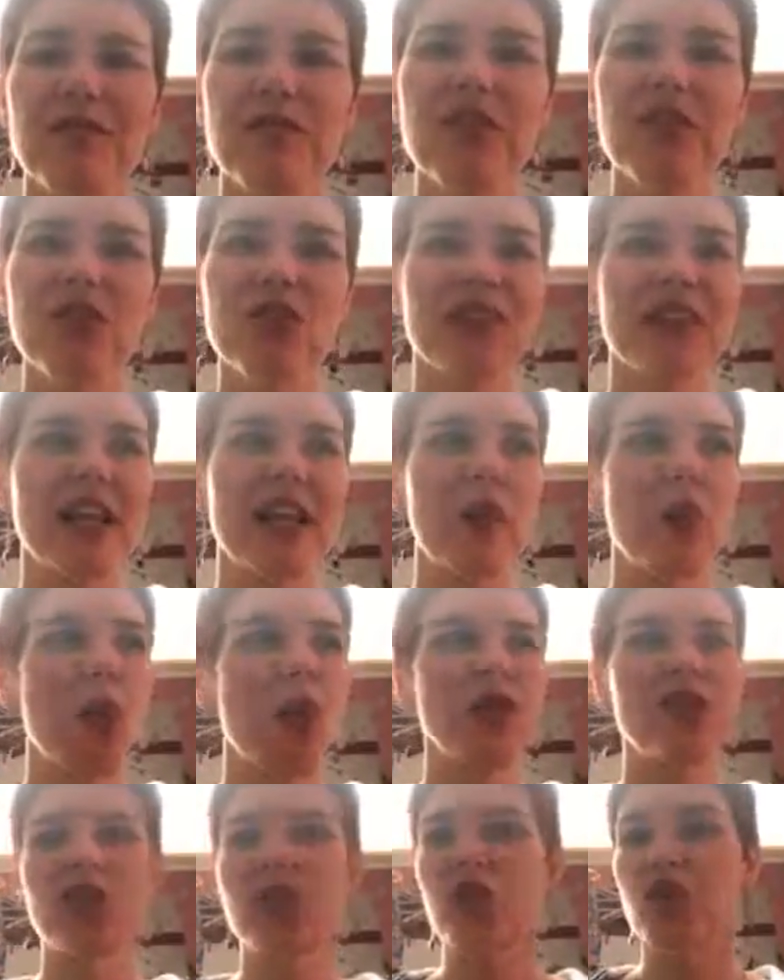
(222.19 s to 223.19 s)
mystery, is like,
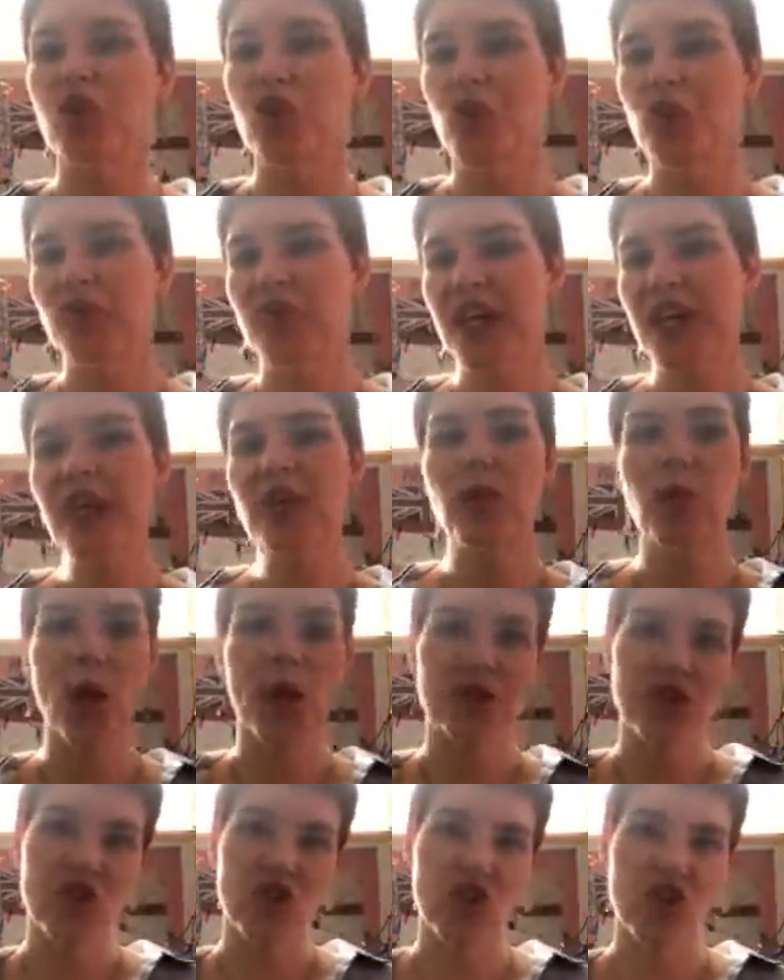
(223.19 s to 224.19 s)
was this girl dead?
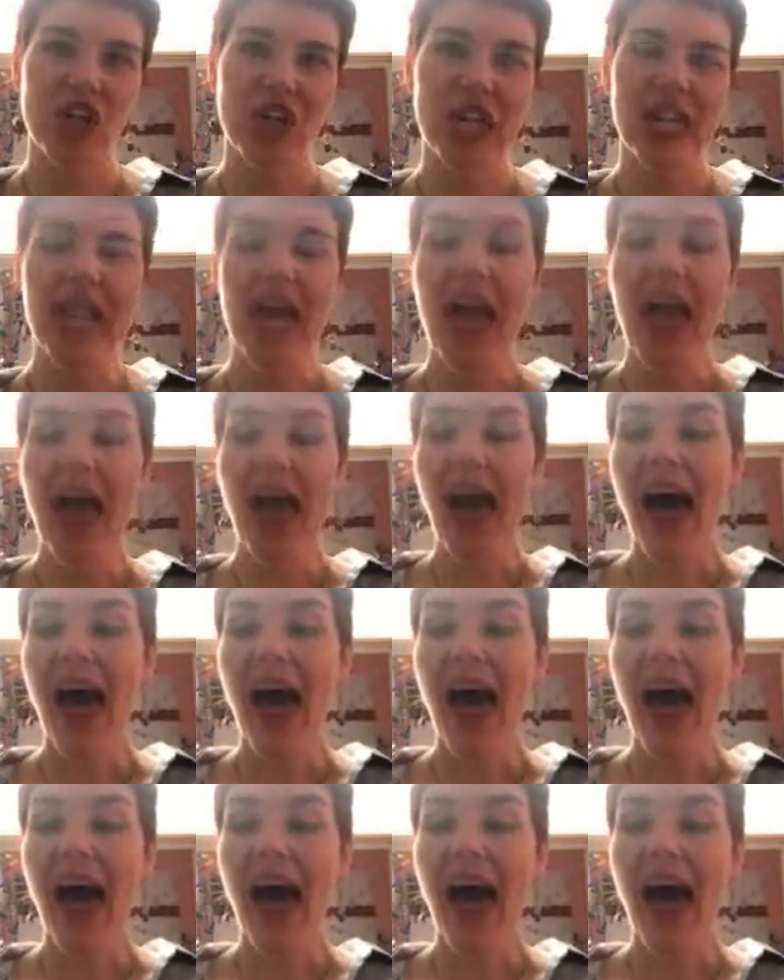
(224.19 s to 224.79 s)
Wasn't she?